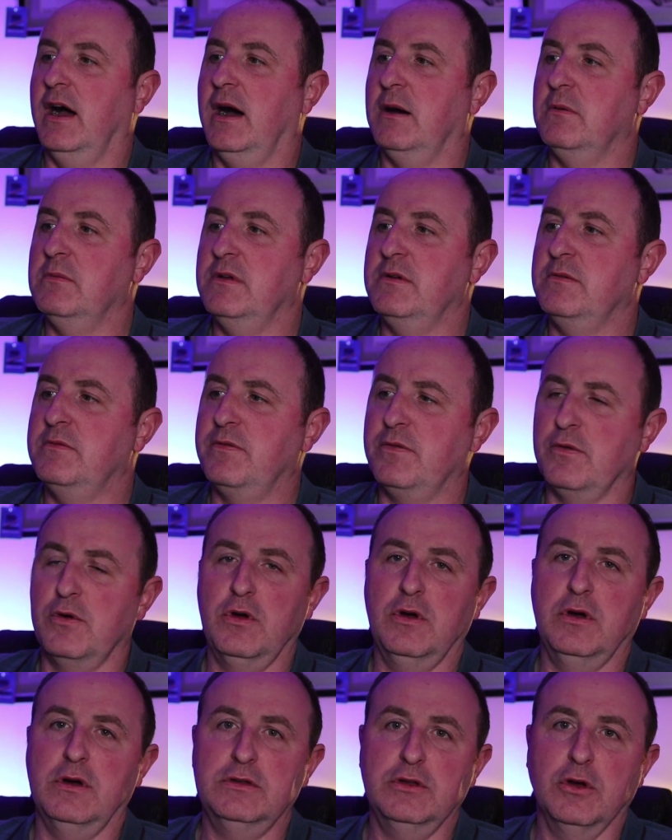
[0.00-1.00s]
I mean,
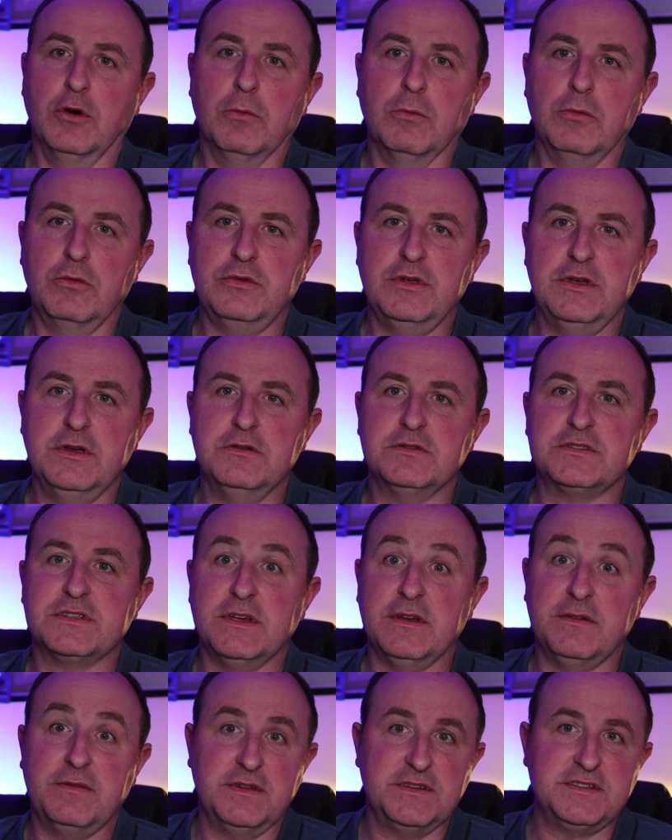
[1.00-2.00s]
for a normal
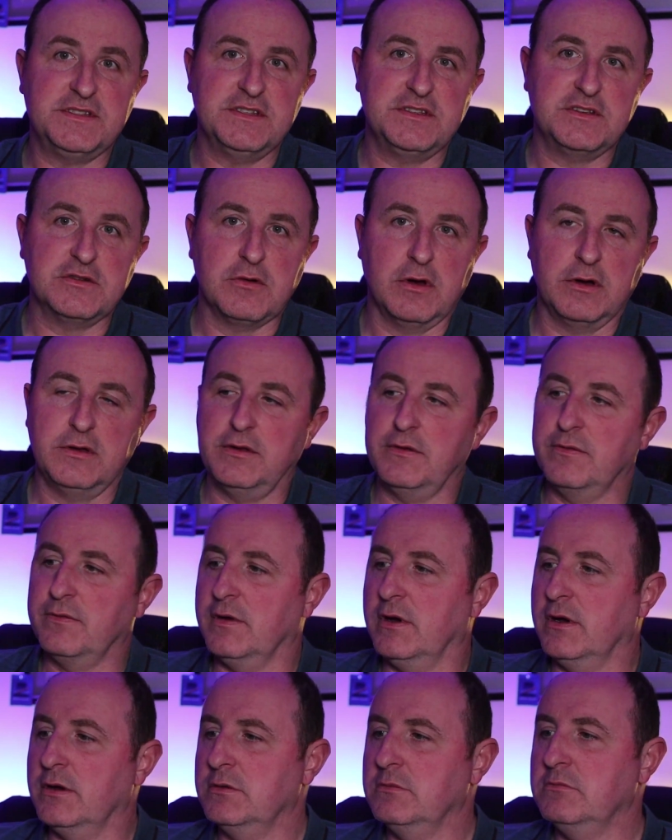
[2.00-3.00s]
user, if this is your only
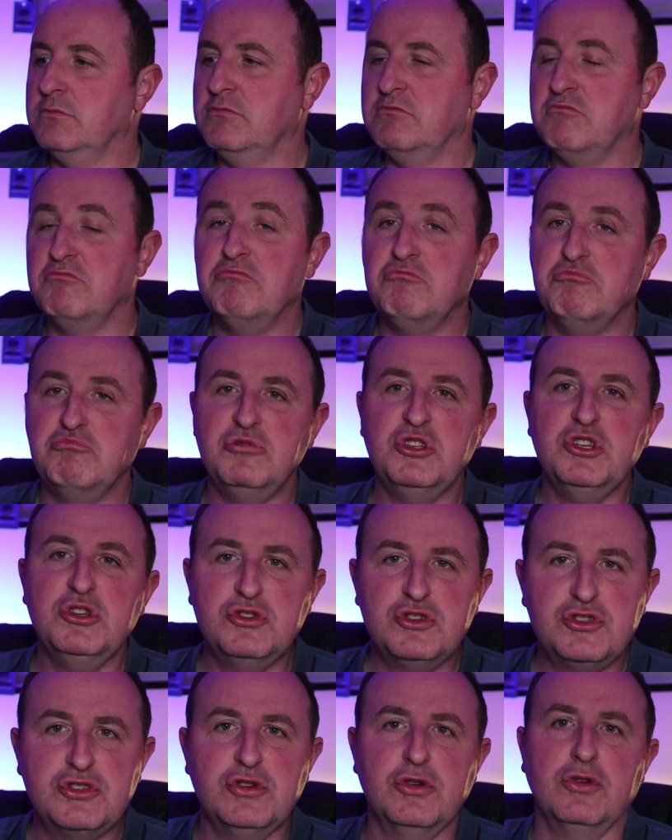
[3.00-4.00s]
phone, you
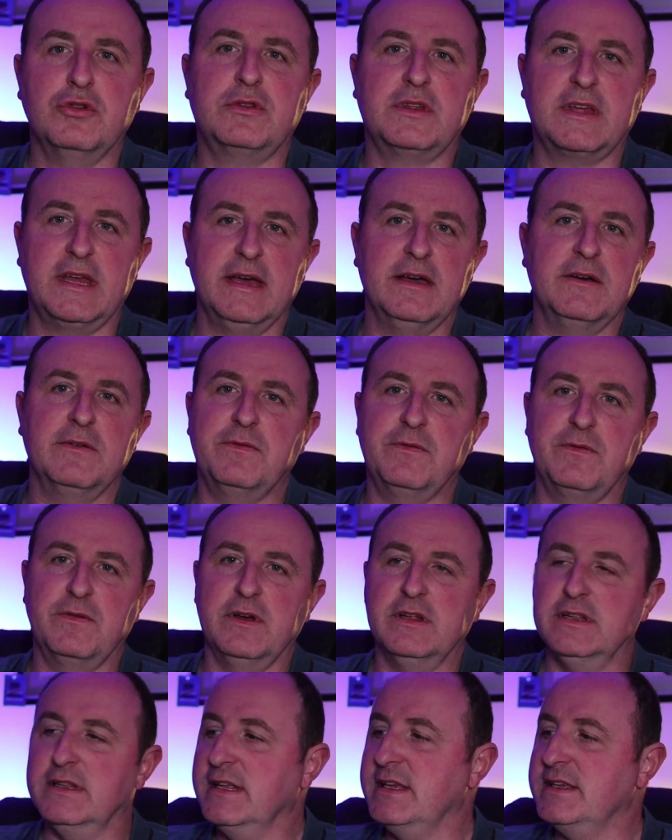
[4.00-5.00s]
should get
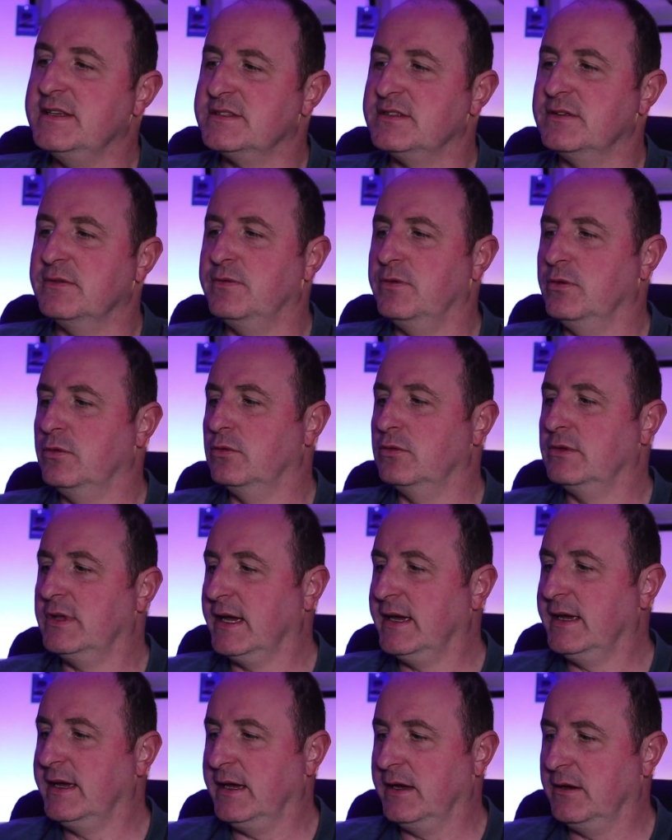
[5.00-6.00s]
at least a full
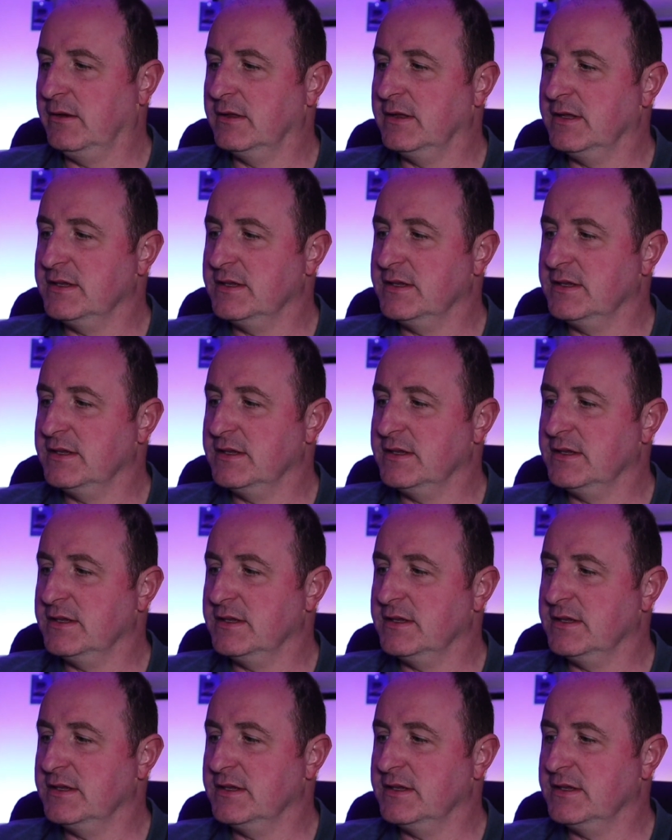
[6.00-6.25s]
day out of